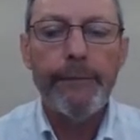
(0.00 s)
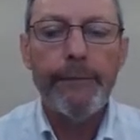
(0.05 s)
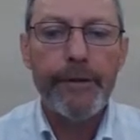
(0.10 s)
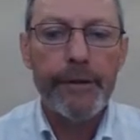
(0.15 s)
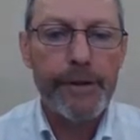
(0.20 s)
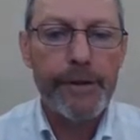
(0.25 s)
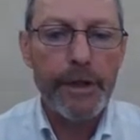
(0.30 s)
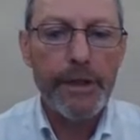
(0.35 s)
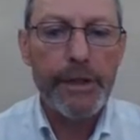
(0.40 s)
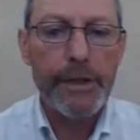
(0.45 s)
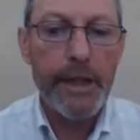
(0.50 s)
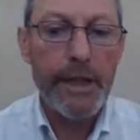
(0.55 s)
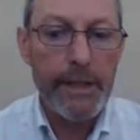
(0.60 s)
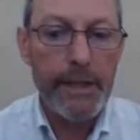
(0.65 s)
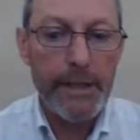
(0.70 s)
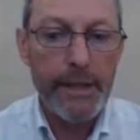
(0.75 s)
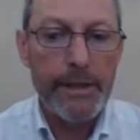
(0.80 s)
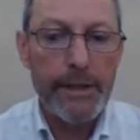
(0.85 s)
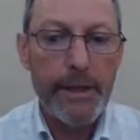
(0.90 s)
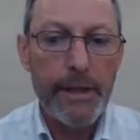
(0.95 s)

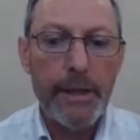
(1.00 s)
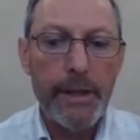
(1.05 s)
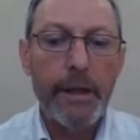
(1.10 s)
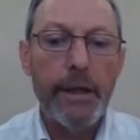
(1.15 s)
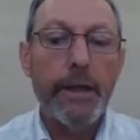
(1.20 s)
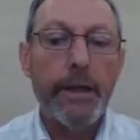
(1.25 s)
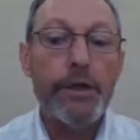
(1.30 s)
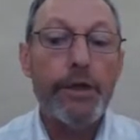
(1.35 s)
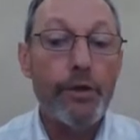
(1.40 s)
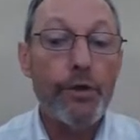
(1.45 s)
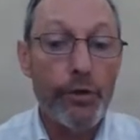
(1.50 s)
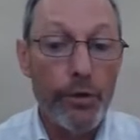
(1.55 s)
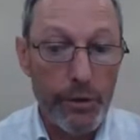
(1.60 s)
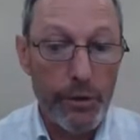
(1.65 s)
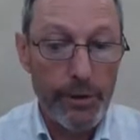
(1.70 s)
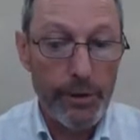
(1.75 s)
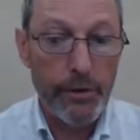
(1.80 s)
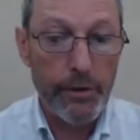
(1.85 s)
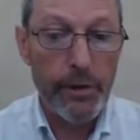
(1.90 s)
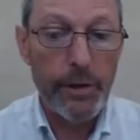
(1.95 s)
facilitated uh,
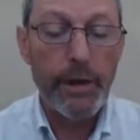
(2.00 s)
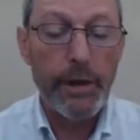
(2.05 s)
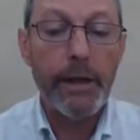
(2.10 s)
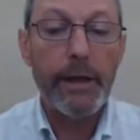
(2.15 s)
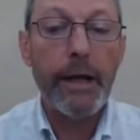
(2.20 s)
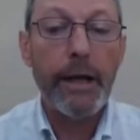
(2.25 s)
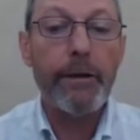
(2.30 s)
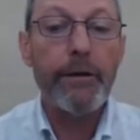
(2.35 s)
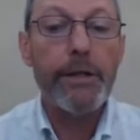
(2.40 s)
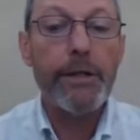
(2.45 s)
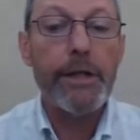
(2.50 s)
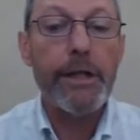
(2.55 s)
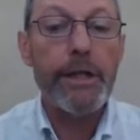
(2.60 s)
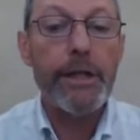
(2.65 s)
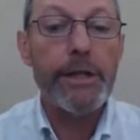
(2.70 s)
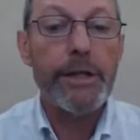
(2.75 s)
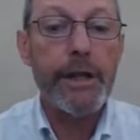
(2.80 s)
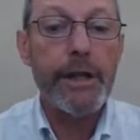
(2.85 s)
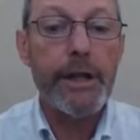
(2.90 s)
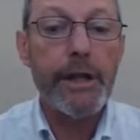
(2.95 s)
insured uh, guarantee
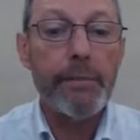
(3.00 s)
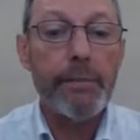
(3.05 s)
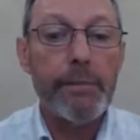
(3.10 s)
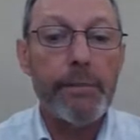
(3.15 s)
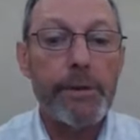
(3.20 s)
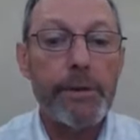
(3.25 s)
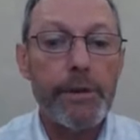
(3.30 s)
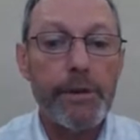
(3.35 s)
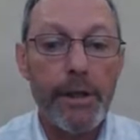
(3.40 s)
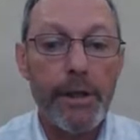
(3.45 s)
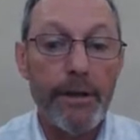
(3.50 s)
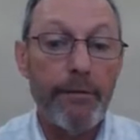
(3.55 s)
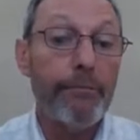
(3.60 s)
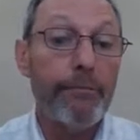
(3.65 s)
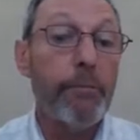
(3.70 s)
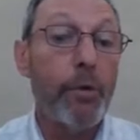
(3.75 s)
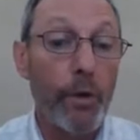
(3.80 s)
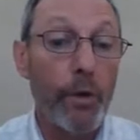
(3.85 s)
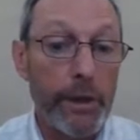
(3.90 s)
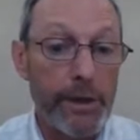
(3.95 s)
schemes to give
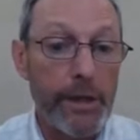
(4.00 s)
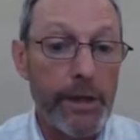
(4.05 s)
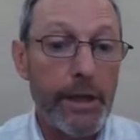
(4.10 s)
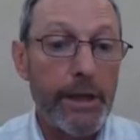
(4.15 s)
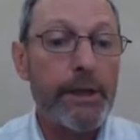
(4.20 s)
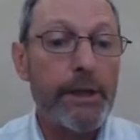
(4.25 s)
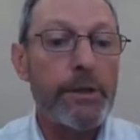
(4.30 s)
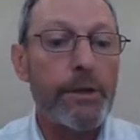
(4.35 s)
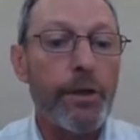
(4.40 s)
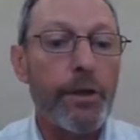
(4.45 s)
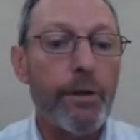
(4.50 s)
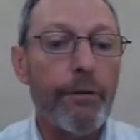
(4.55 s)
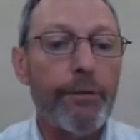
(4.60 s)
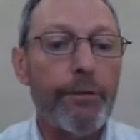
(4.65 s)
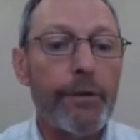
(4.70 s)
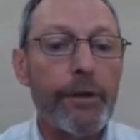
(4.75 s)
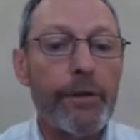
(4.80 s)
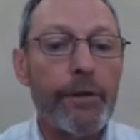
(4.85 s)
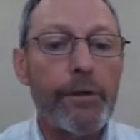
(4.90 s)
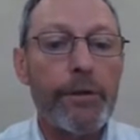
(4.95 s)
mortgage lenders
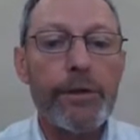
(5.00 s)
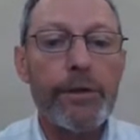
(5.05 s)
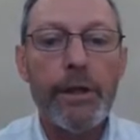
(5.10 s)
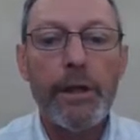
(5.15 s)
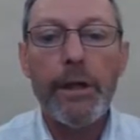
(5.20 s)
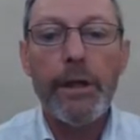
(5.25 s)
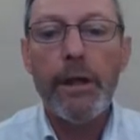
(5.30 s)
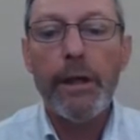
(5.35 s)
confidence.